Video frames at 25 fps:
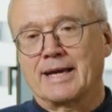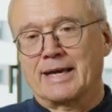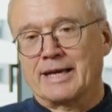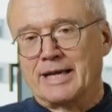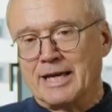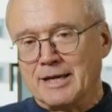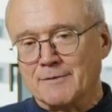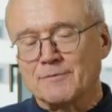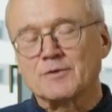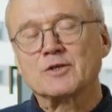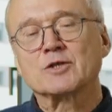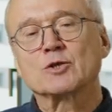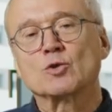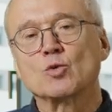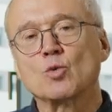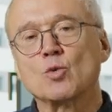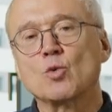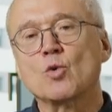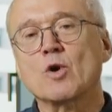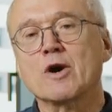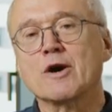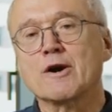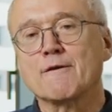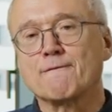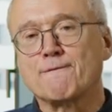gives
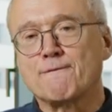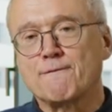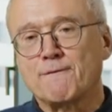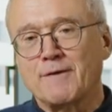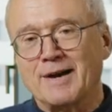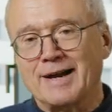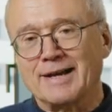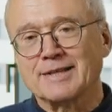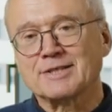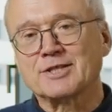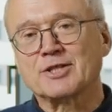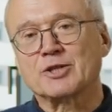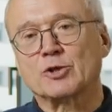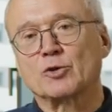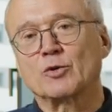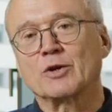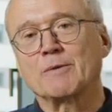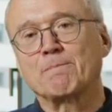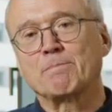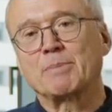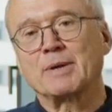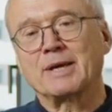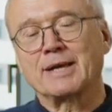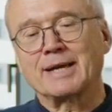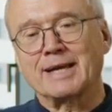you a fast
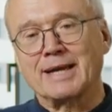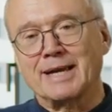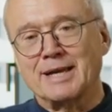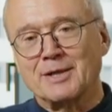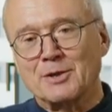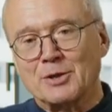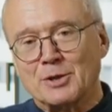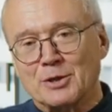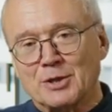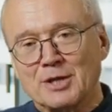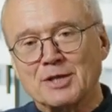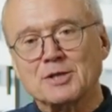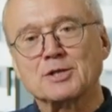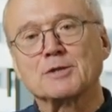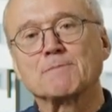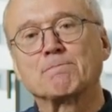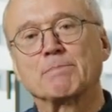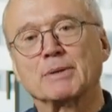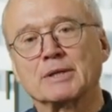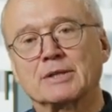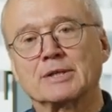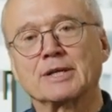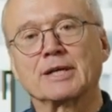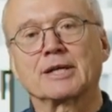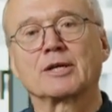tripping in this
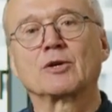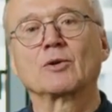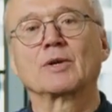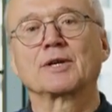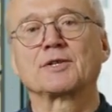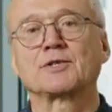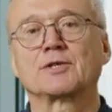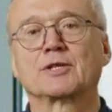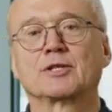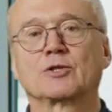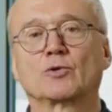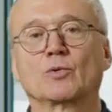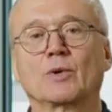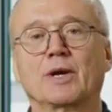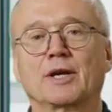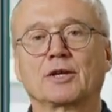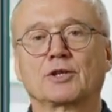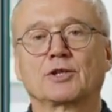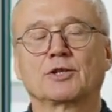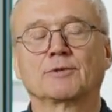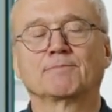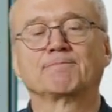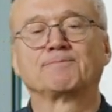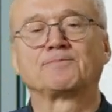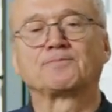particular
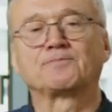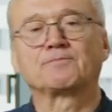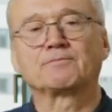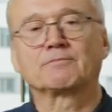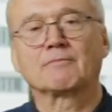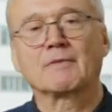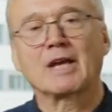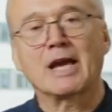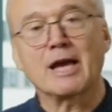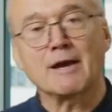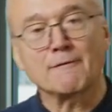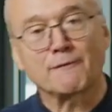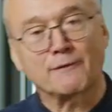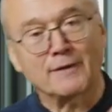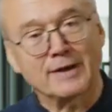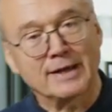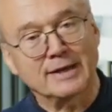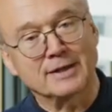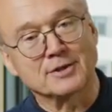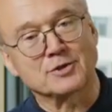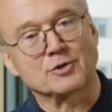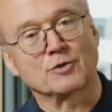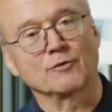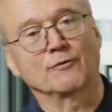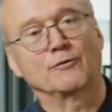situation.
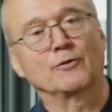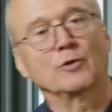FL is the